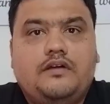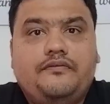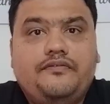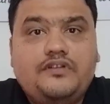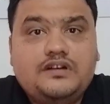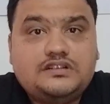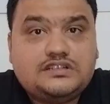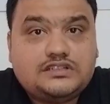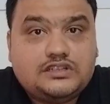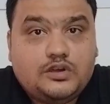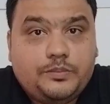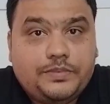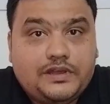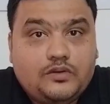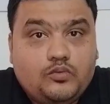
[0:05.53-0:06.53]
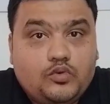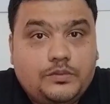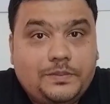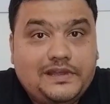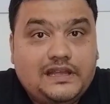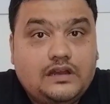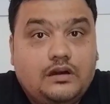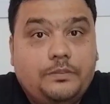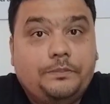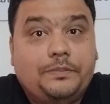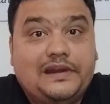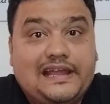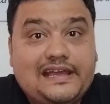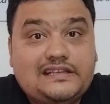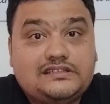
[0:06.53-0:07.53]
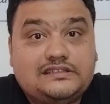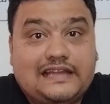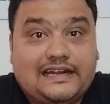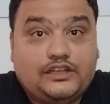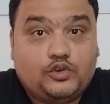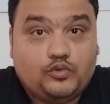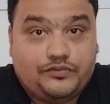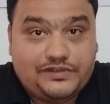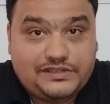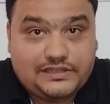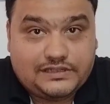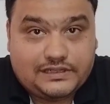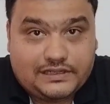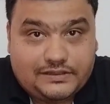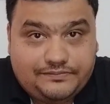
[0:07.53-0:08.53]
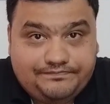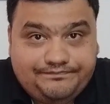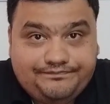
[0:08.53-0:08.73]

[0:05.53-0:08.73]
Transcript: First topic would be a place that you visited.